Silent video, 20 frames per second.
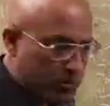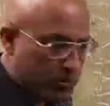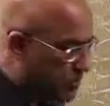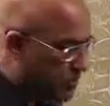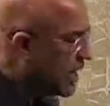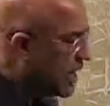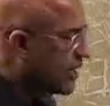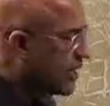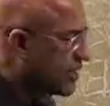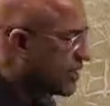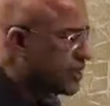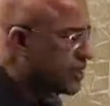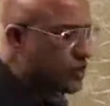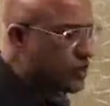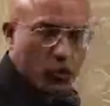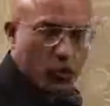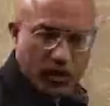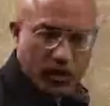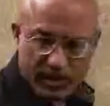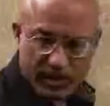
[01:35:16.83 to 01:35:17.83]

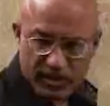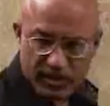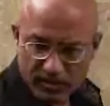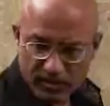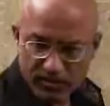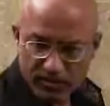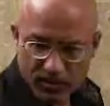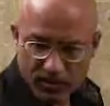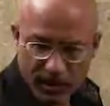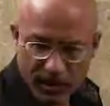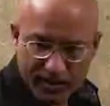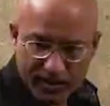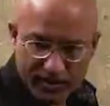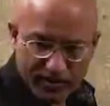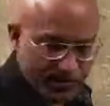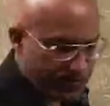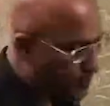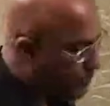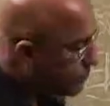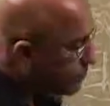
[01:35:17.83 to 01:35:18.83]
Adenine, guanine, right?
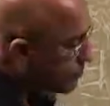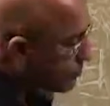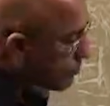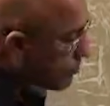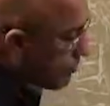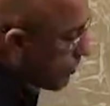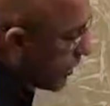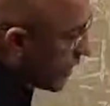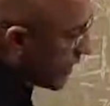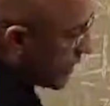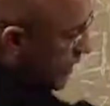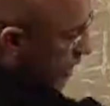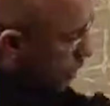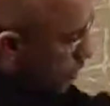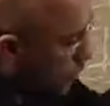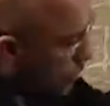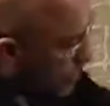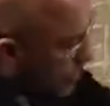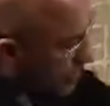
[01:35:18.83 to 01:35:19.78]
Now,